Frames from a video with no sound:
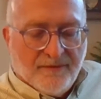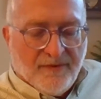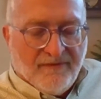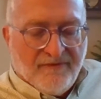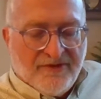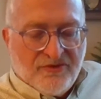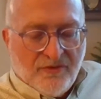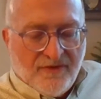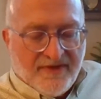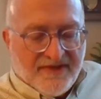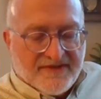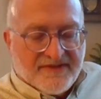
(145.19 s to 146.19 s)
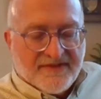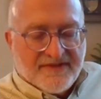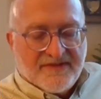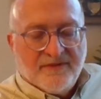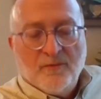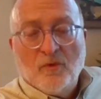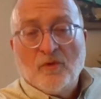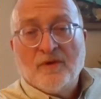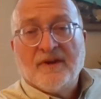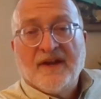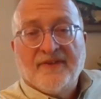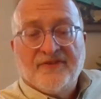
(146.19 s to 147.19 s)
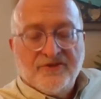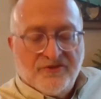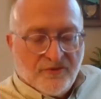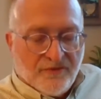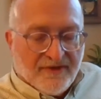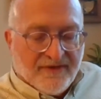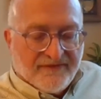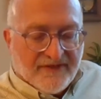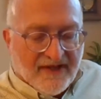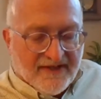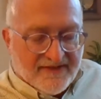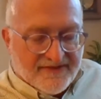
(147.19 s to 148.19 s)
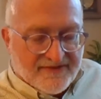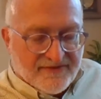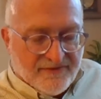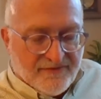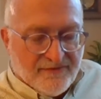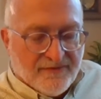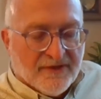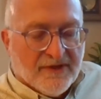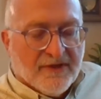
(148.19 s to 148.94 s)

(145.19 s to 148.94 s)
we rejoiced still more at the joy of Titus, who